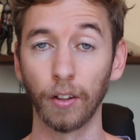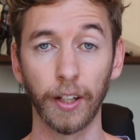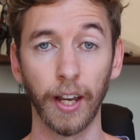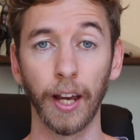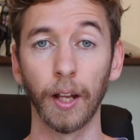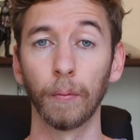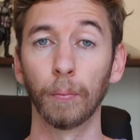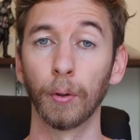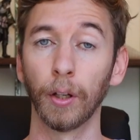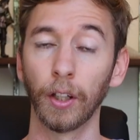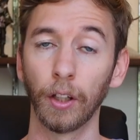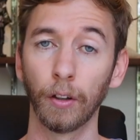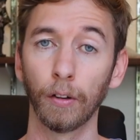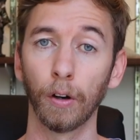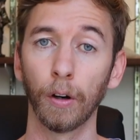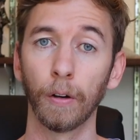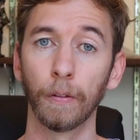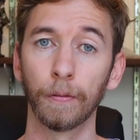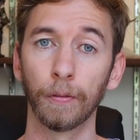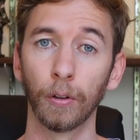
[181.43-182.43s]
you can bring
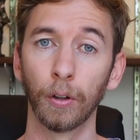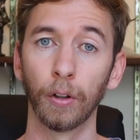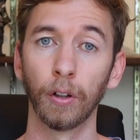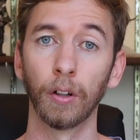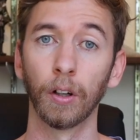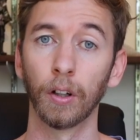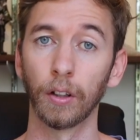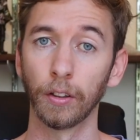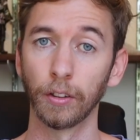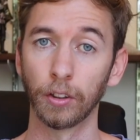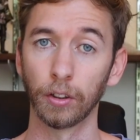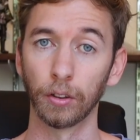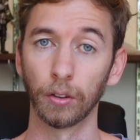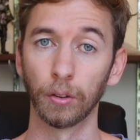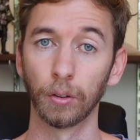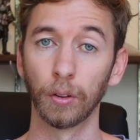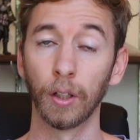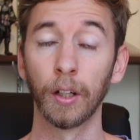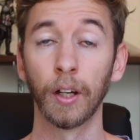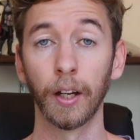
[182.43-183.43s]
your own food
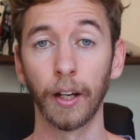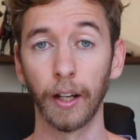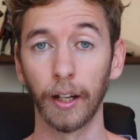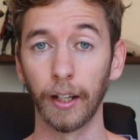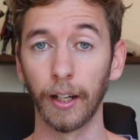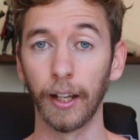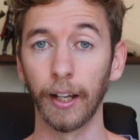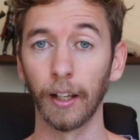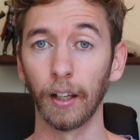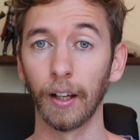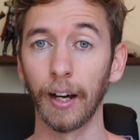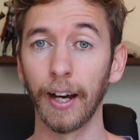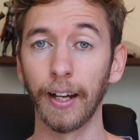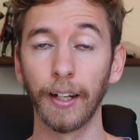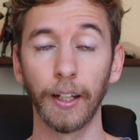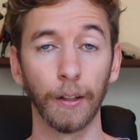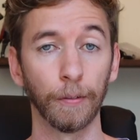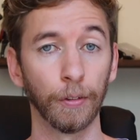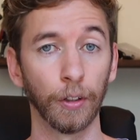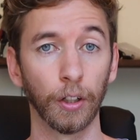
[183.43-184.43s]
onto an
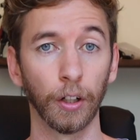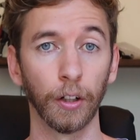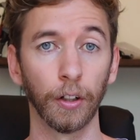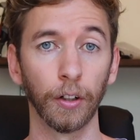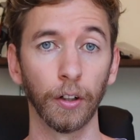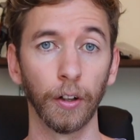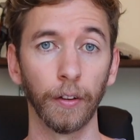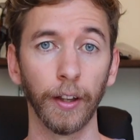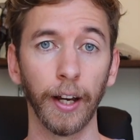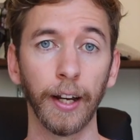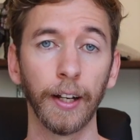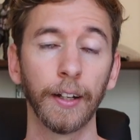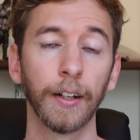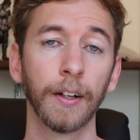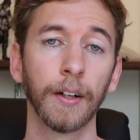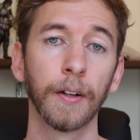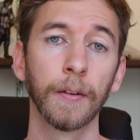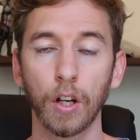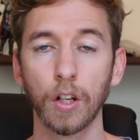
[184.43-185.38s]
airline if you don't know that.